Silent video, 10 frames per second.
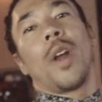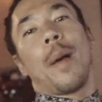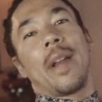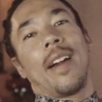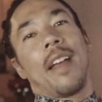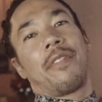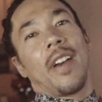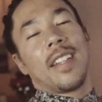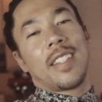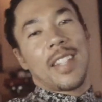What up internet
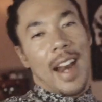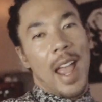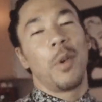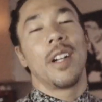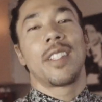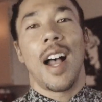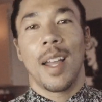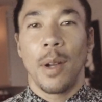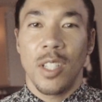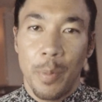friends? Today we are
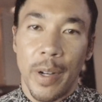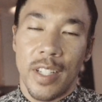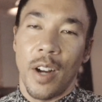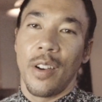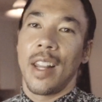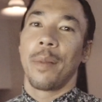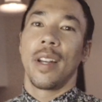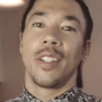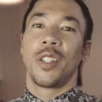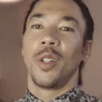talking about split toning. I'm
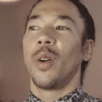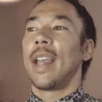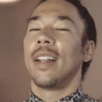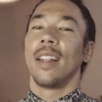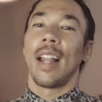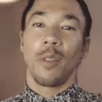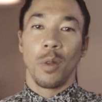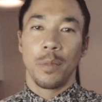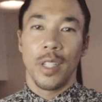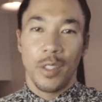gonna do a
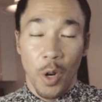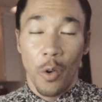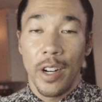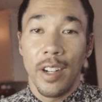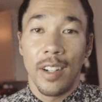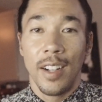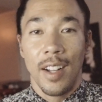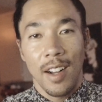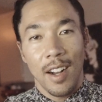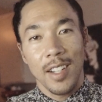Lightroom tutorial
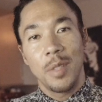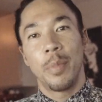on